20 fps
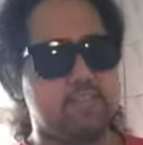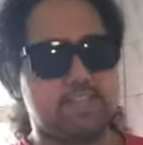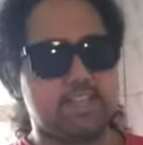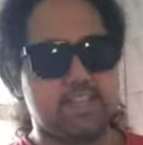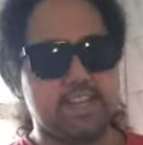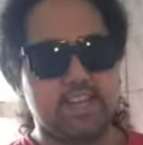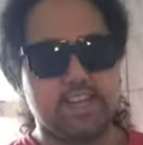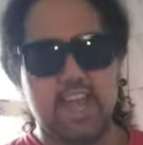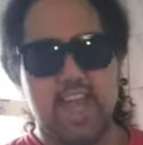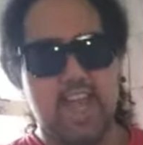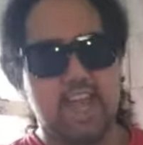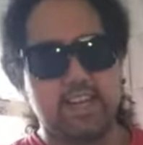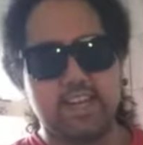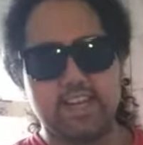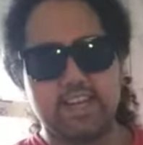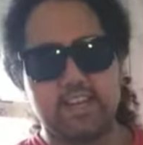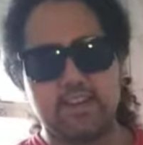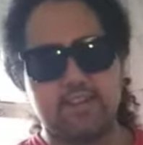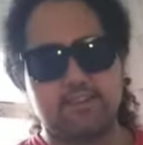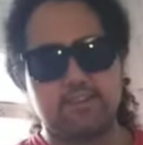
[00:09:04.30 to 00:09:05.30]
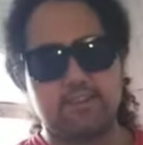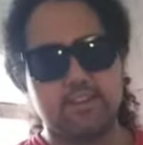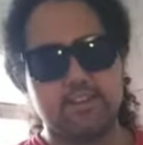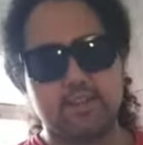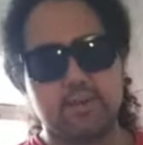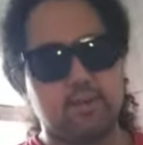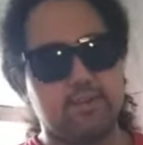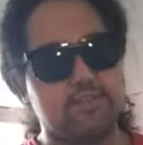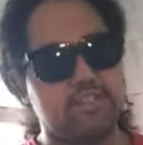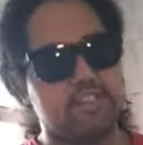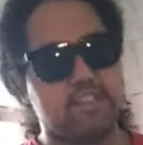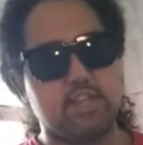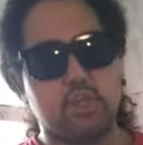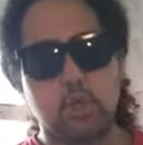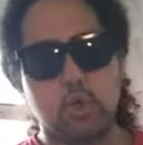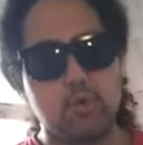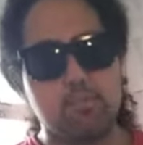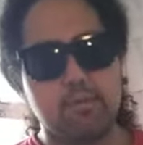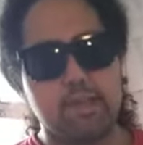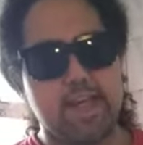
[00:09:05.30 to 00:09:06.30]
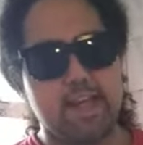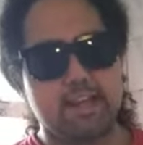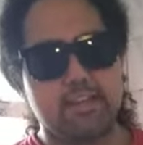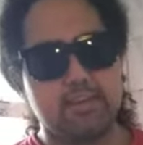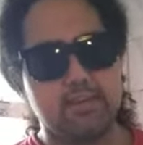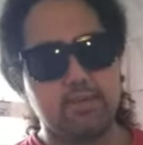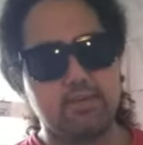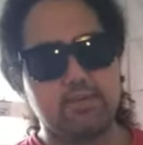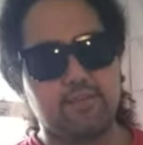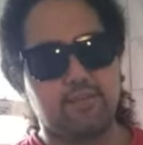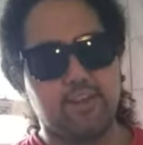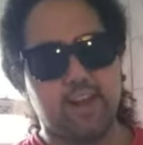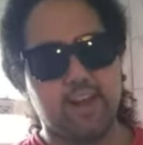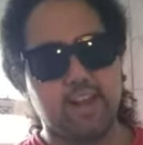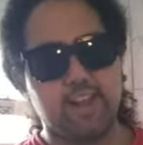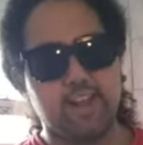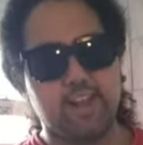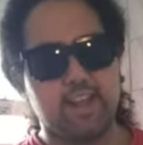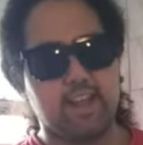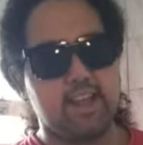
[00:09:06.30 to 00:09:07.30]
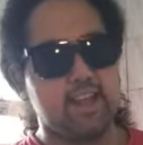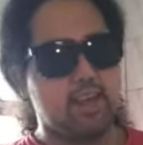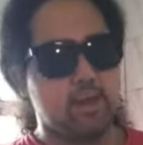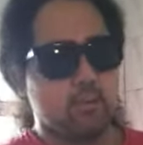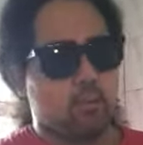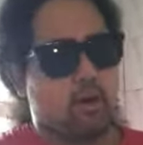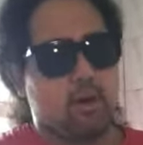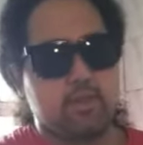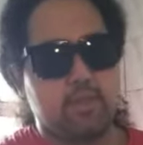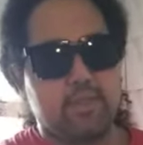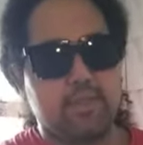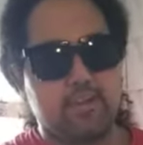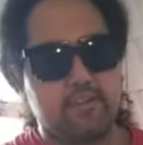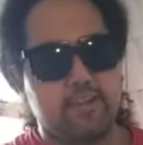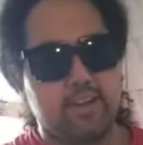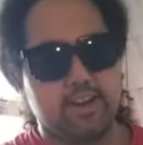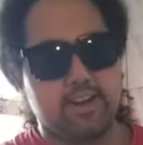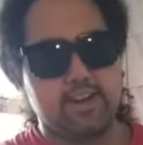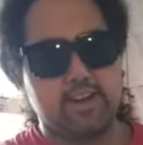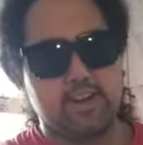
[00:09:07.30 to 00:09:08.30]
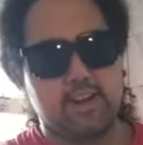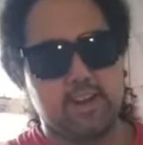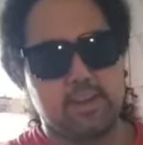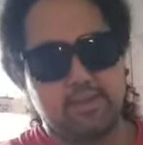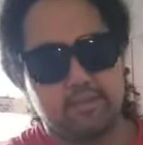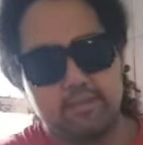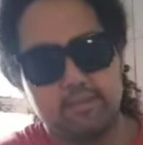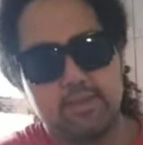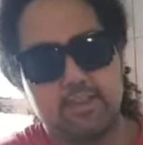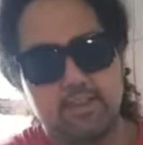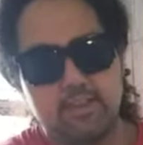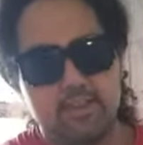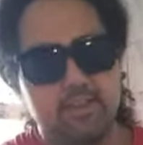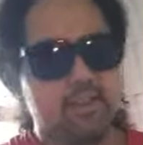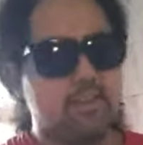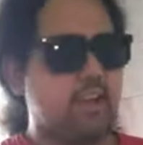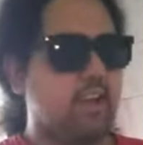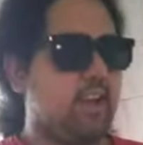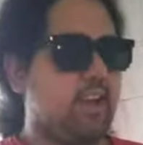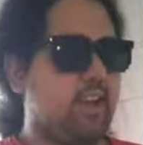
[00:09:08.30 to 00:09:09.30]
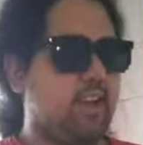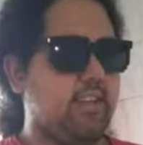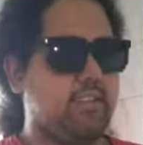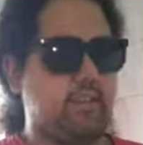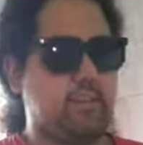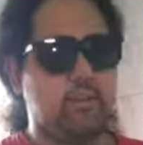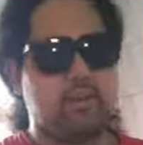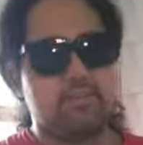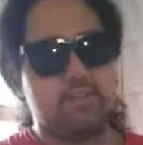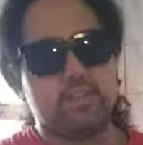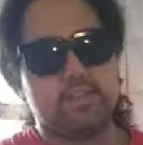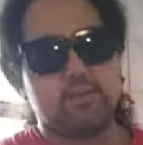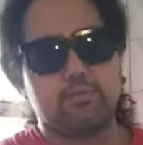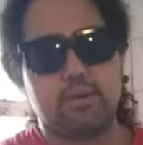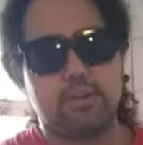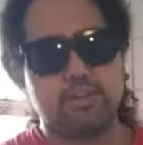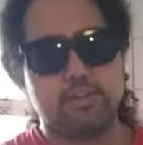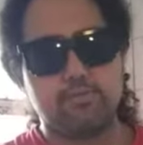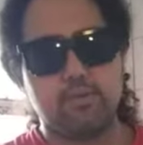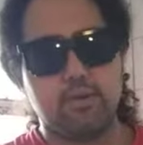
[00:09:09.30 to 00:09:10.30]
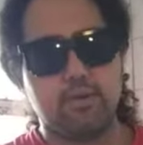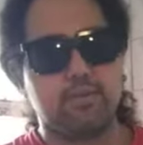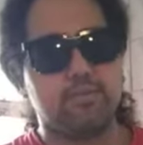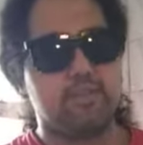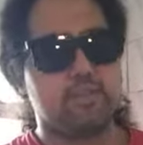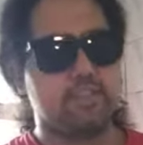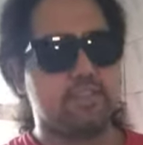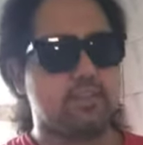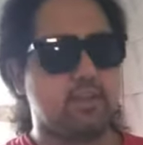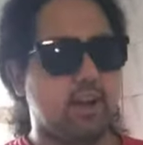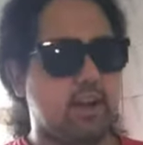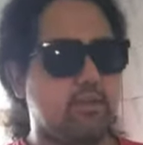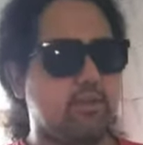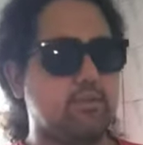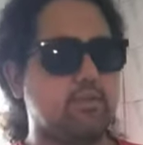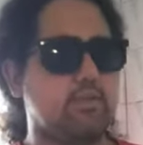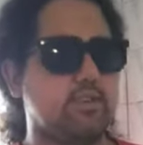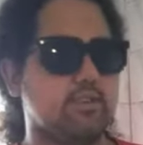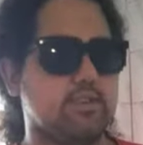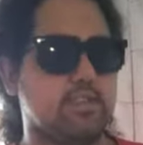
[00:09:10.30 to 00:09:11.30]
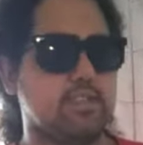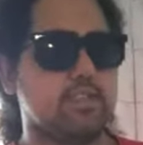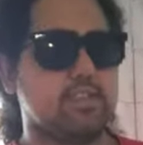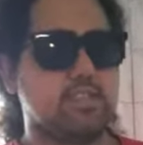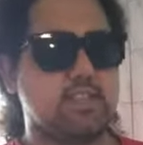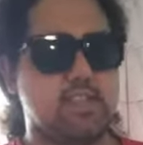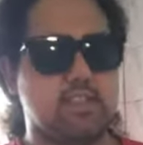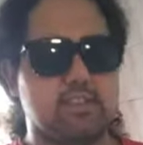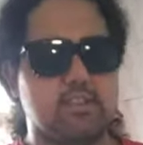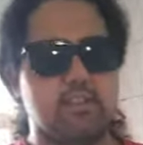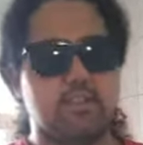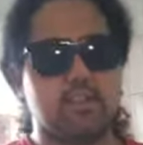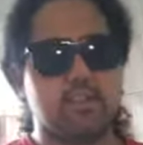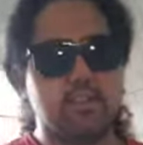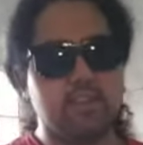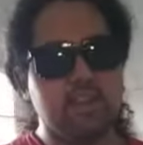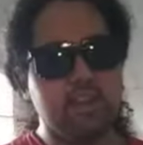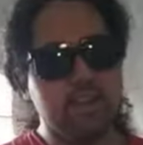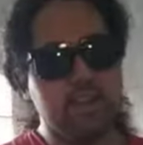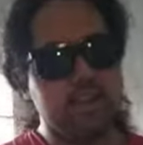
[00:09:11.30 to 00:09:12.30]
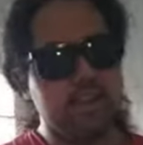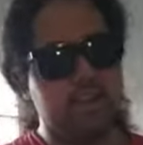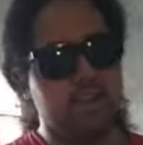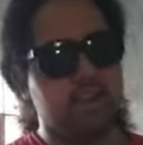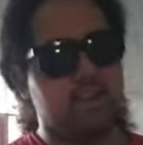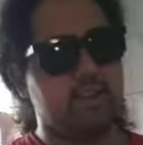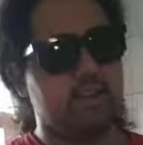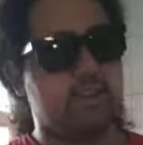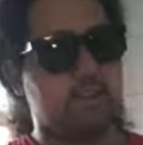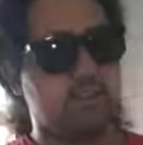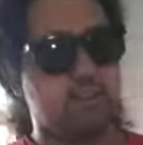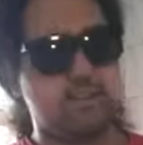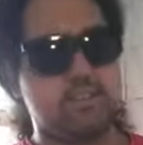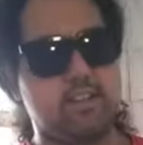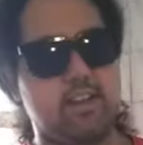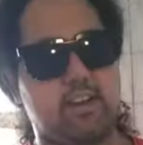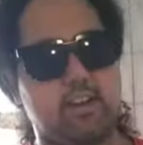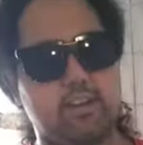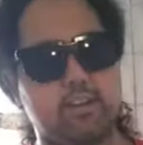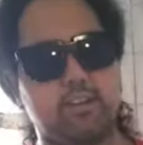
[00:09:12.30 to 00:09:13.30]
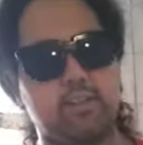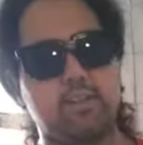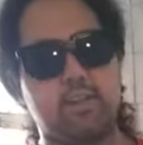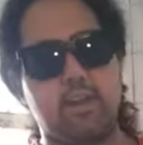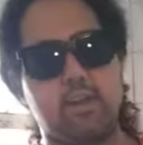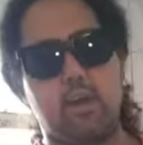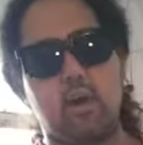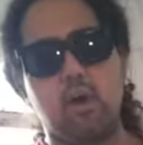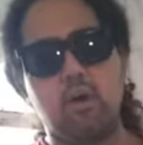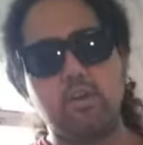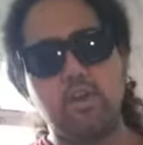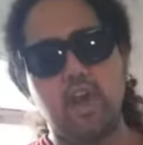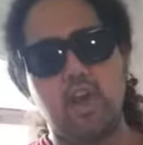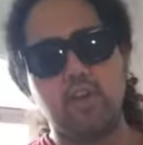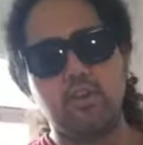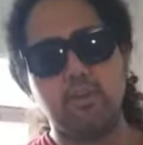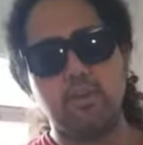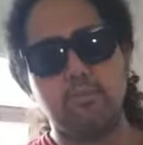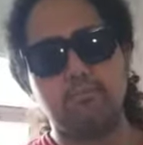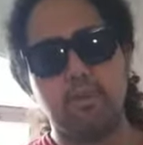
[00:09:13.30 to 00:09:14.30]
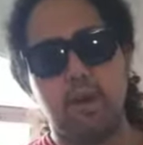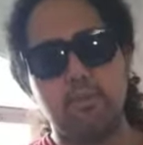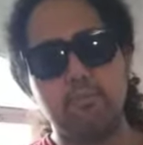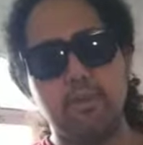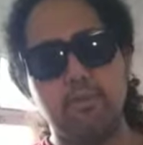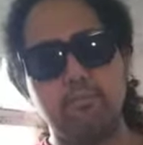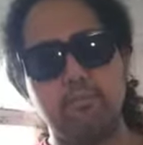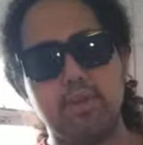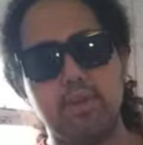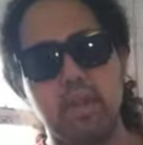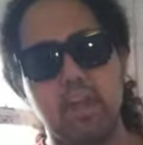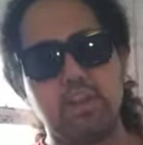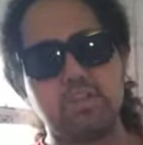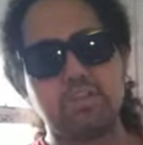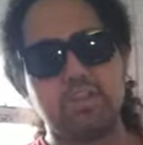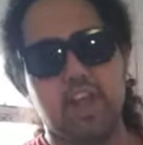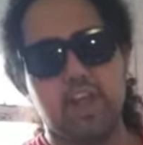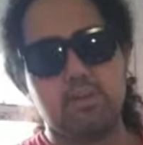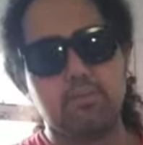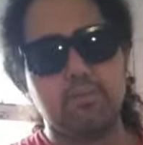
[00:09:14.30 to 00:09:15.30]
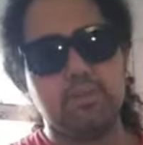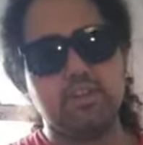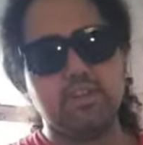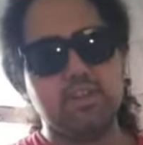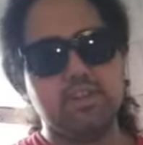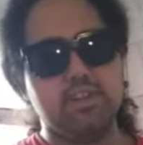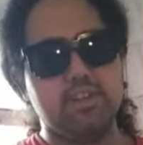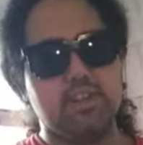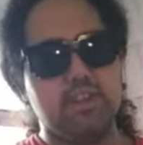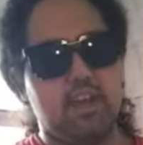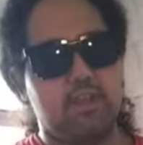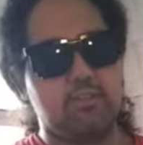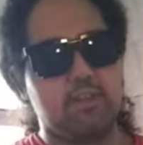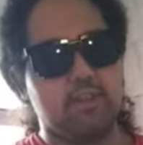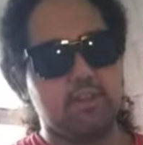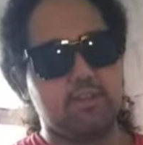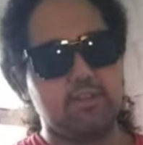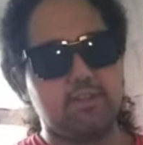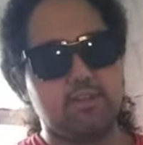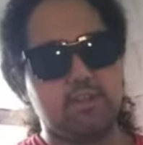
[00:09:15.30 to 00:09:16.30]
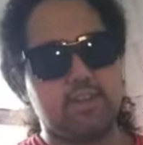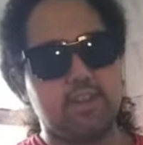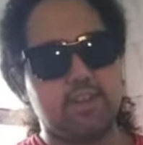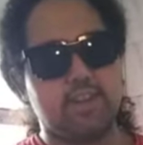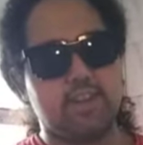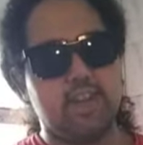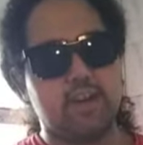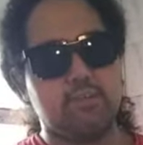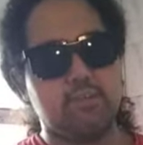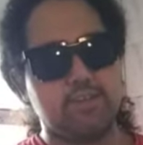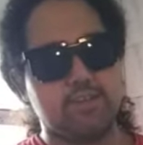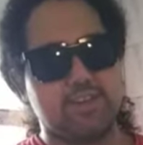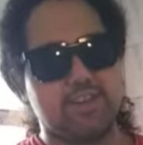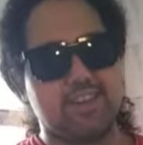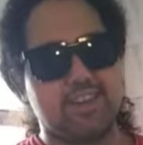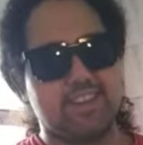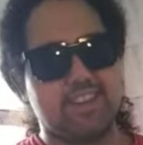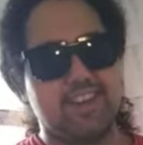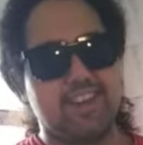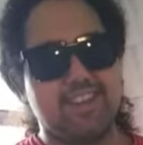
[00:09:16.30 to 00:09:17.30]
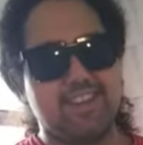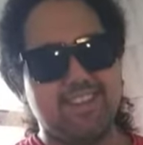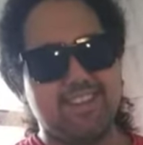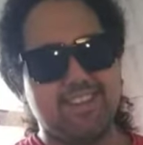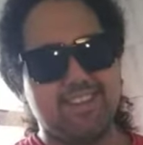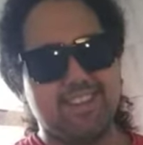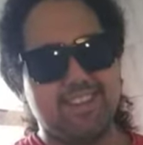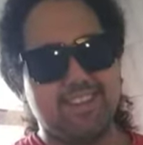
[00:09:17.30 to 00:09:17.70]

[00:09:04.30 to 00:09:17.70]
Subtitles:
seen any difference. They would have seen 2 black dudes fighting, one with a fucking knife, me, and they would have just arrested both of us. So I was just thinking. And he was talking like, oh, yeah, you're going to buy me a big-ass sandwich. I'm like, dude, you're going to get what you're going to get.